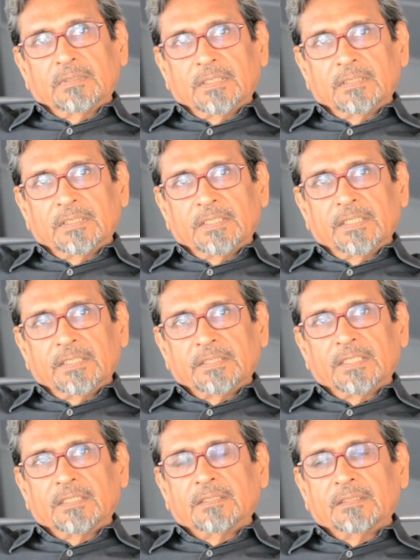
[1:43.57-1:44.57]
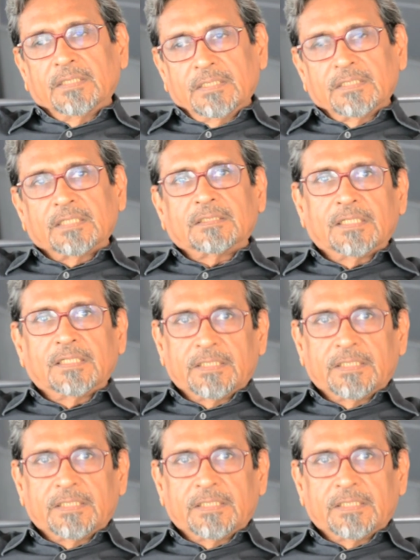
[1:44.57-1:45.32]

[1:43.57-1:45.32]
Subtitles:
in the Indian industrial